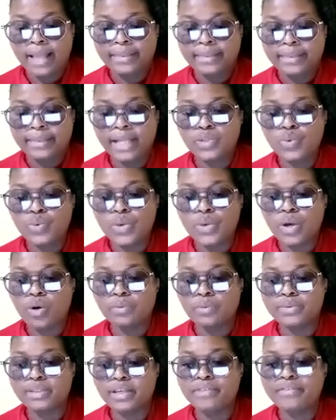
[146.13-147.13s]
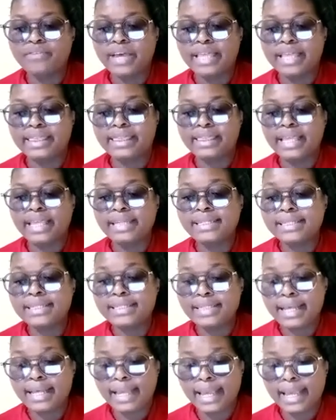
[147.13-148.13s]
that we observe a
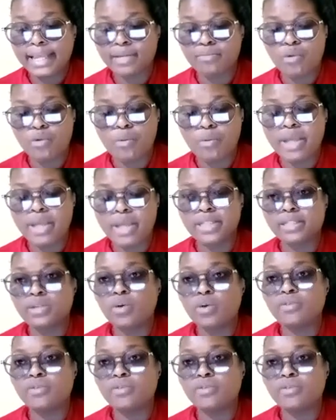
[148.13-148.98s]
30-second moment of